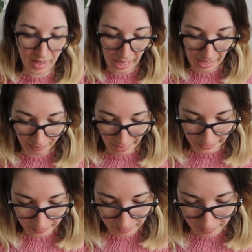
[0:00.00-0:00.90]
I
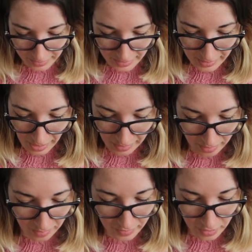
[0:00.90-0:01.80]
write the
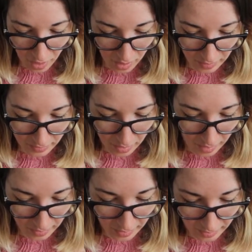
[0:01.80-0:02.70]
designer, the yarn, the
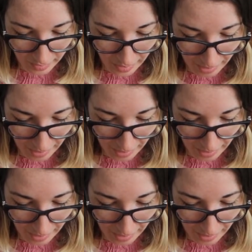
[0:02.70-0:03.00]
color,